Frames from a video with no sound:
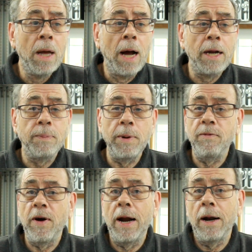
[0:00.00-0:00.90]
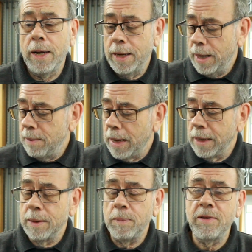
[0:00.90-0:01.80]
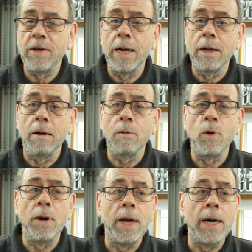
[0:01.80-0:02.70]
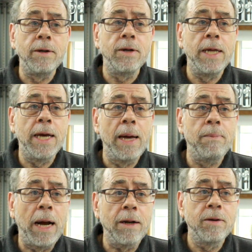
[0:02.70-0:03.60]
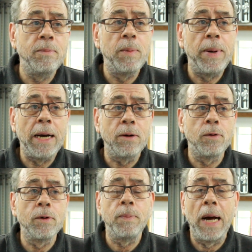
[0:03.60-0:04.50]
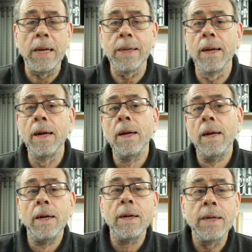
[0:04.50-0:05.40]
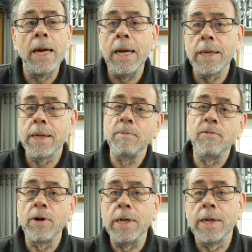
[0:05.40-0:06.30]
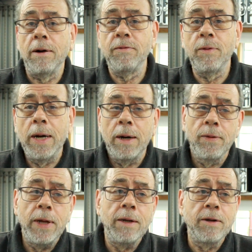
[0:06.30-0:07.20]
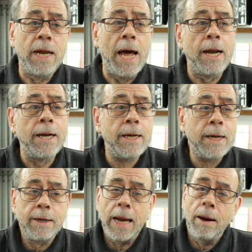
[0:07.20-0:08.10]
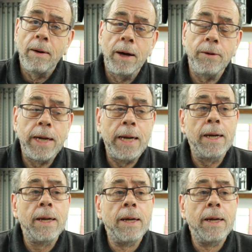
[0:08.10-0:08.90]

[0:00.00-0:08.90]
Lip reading: And to be fair, I emailed him at 10 o'clock one night and he came back to me about 1:15, said here's some free software on the internet, download it.